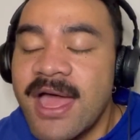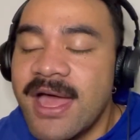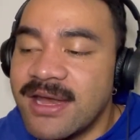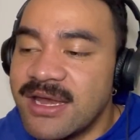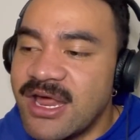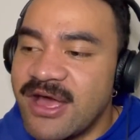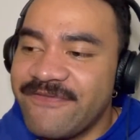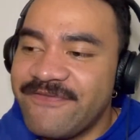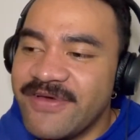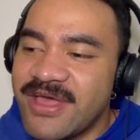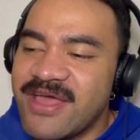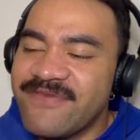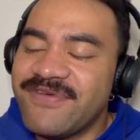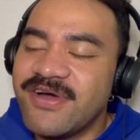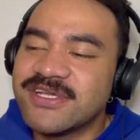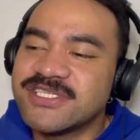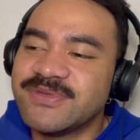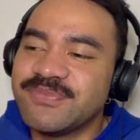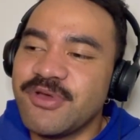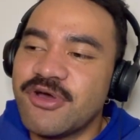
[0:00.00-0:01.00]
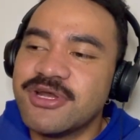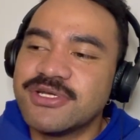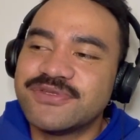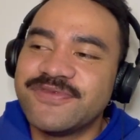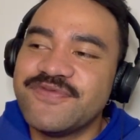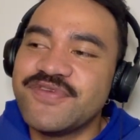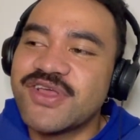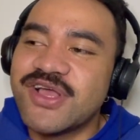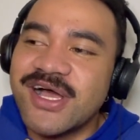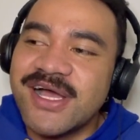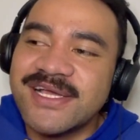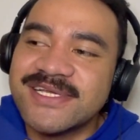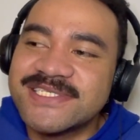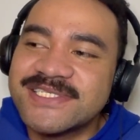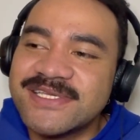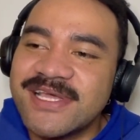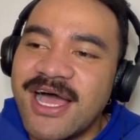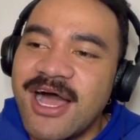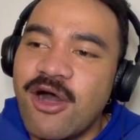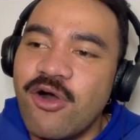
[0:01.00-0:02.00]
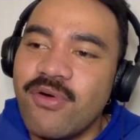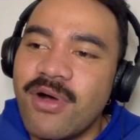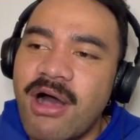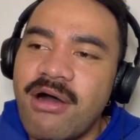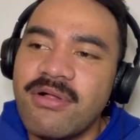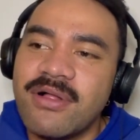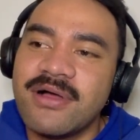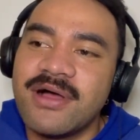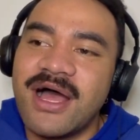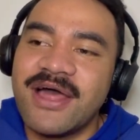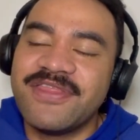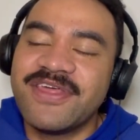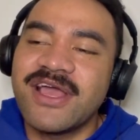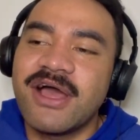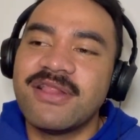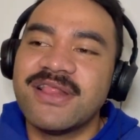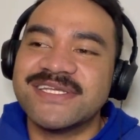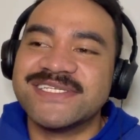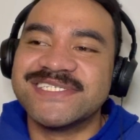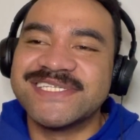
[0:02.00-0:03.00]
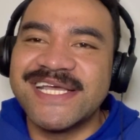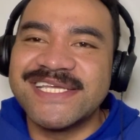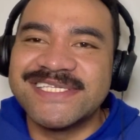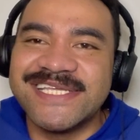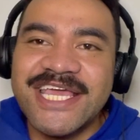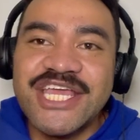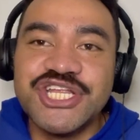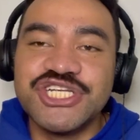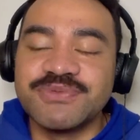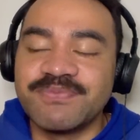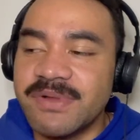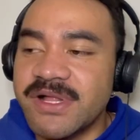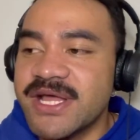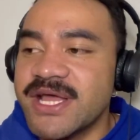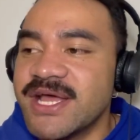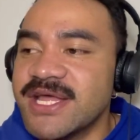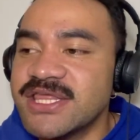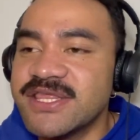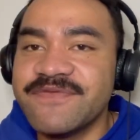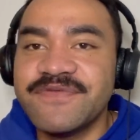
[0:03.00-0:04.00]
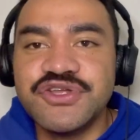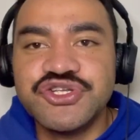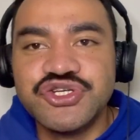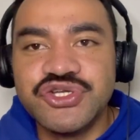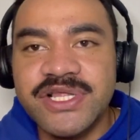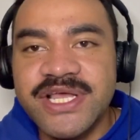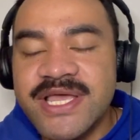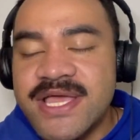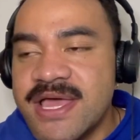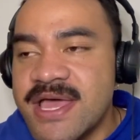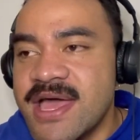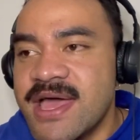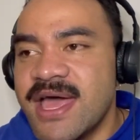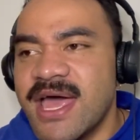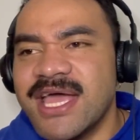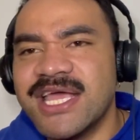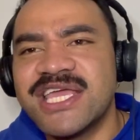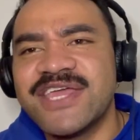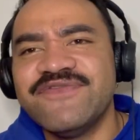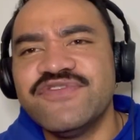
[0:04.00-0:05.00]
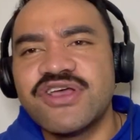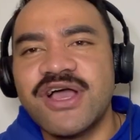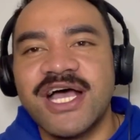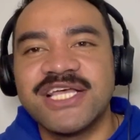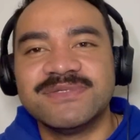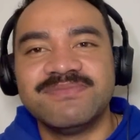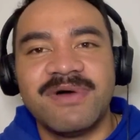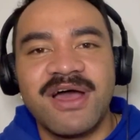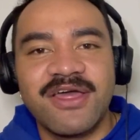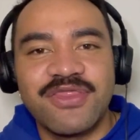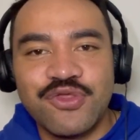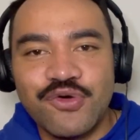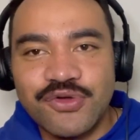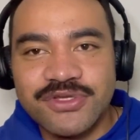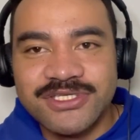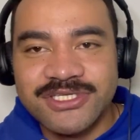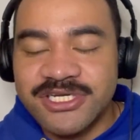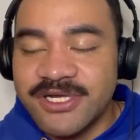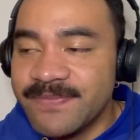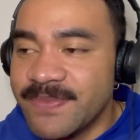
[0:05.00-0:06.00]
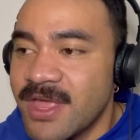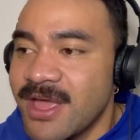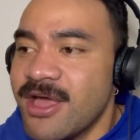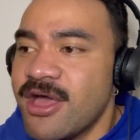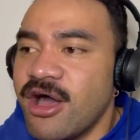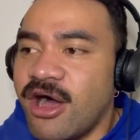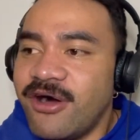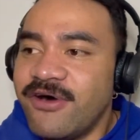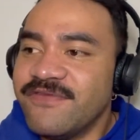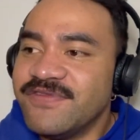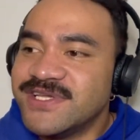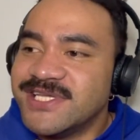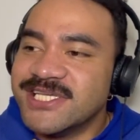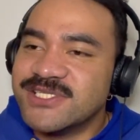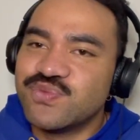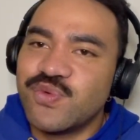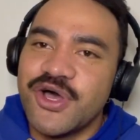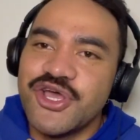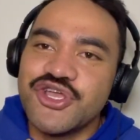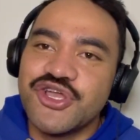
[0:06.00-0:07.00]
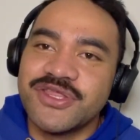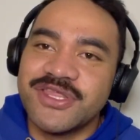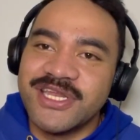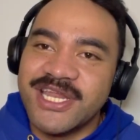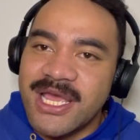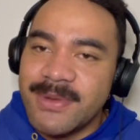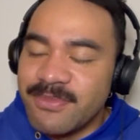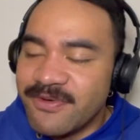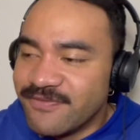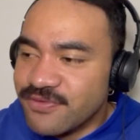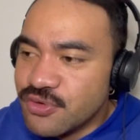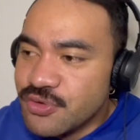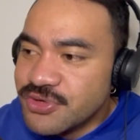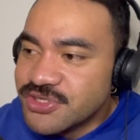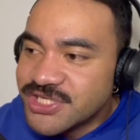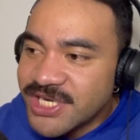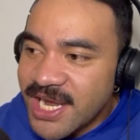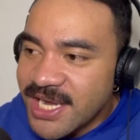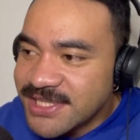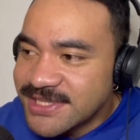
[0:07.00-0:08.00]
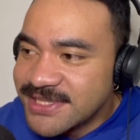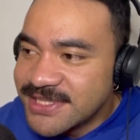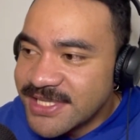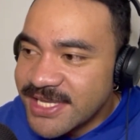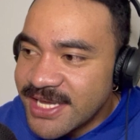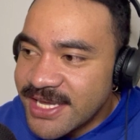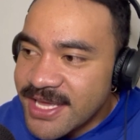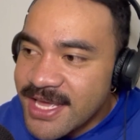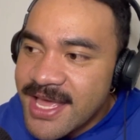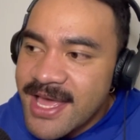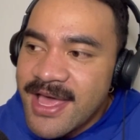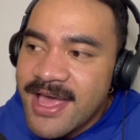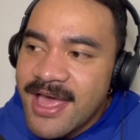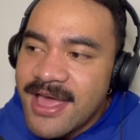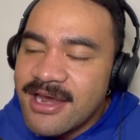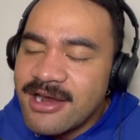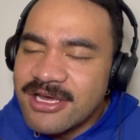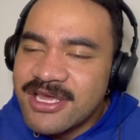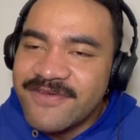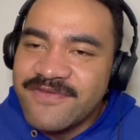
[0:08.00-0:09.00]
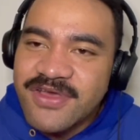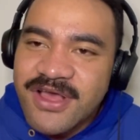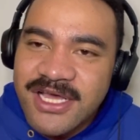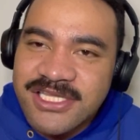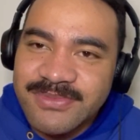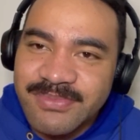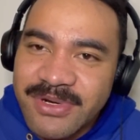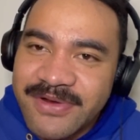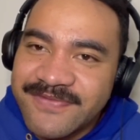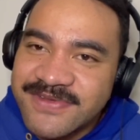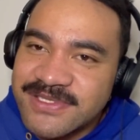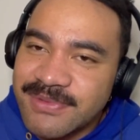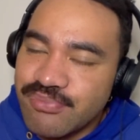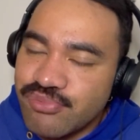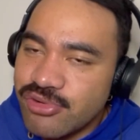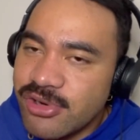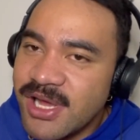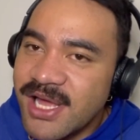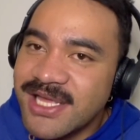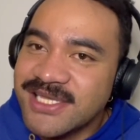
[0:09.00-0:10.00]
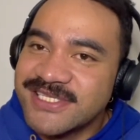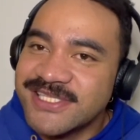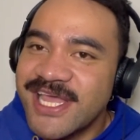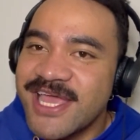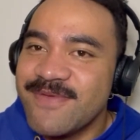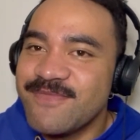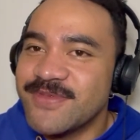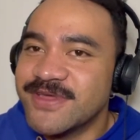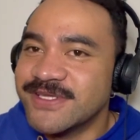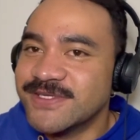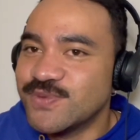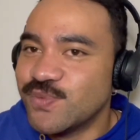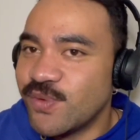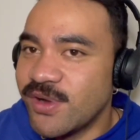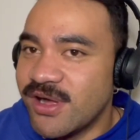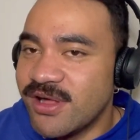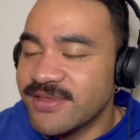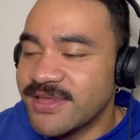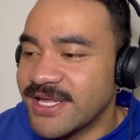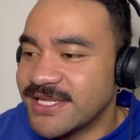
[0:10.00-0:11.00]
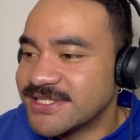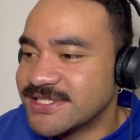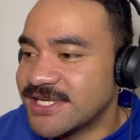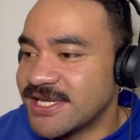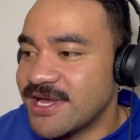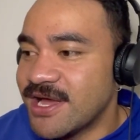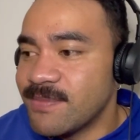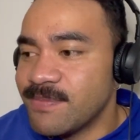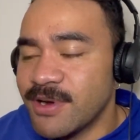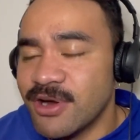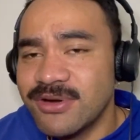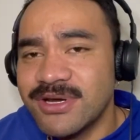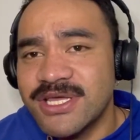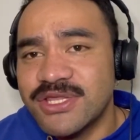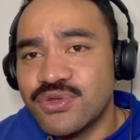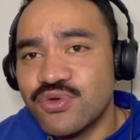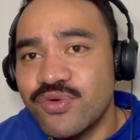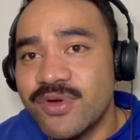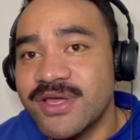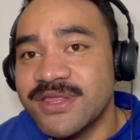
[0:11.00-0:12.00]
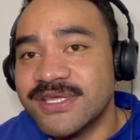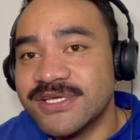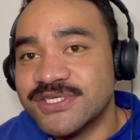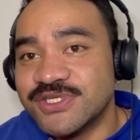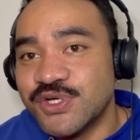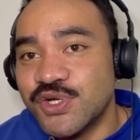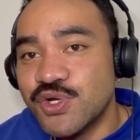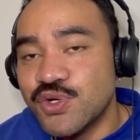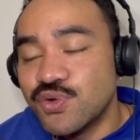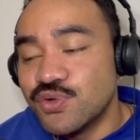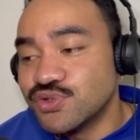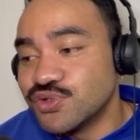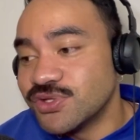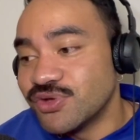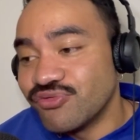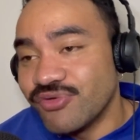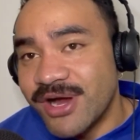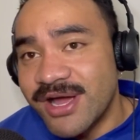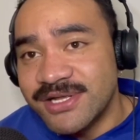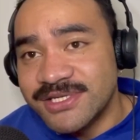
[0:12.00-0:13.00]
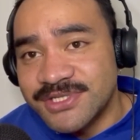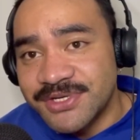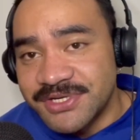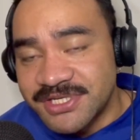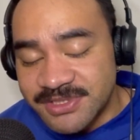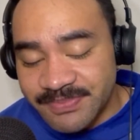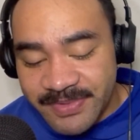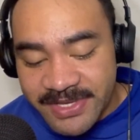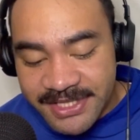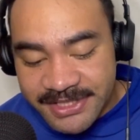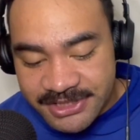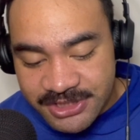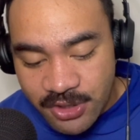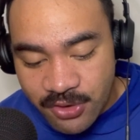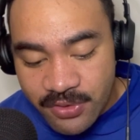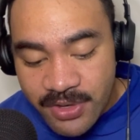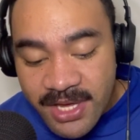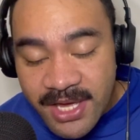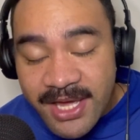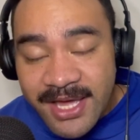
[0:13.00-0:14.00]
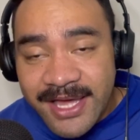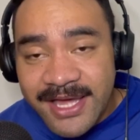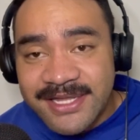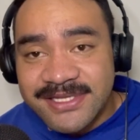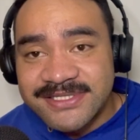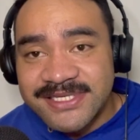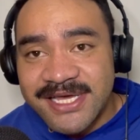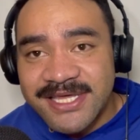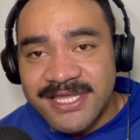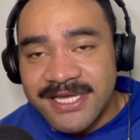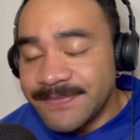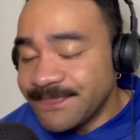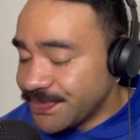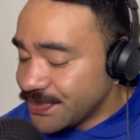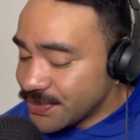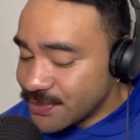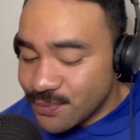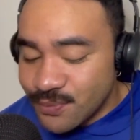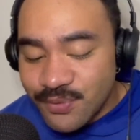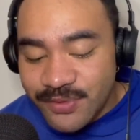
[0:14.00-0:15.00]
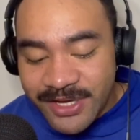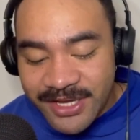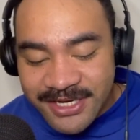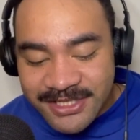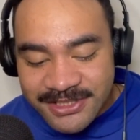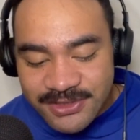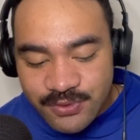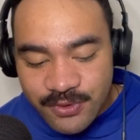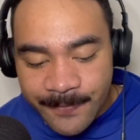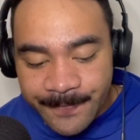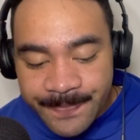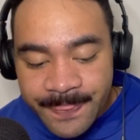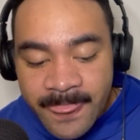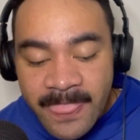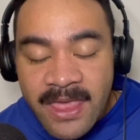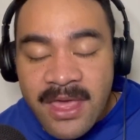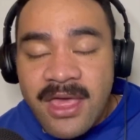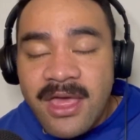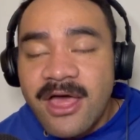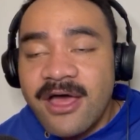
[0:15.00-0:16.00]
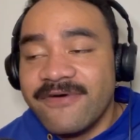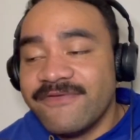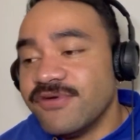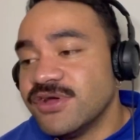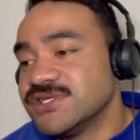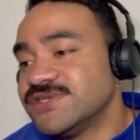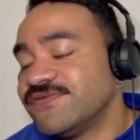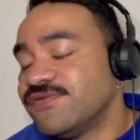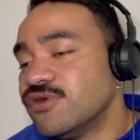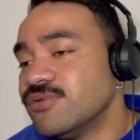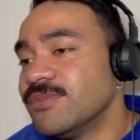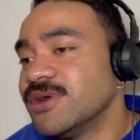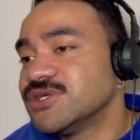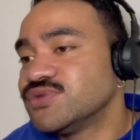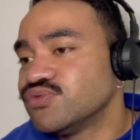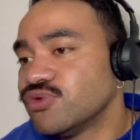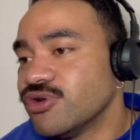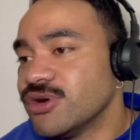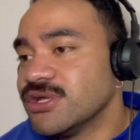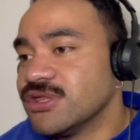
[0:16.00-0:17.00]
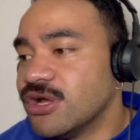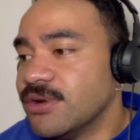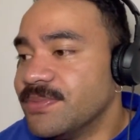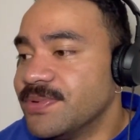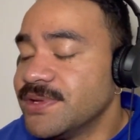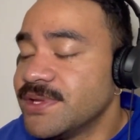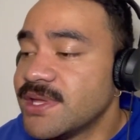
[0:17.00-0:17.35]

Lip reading: Now, if I was to be honest with you guys, I think I'll assess each player individually and give you guys my thoughts on them. Obviously, as well, you got the name of Luke Jackson there. And I'll give you guys a bit of a surprise name as well that's apparently doing the circles or the rounds, so to speak. So, in saying that, we'll get into it. First and foremost, Rory Lobb.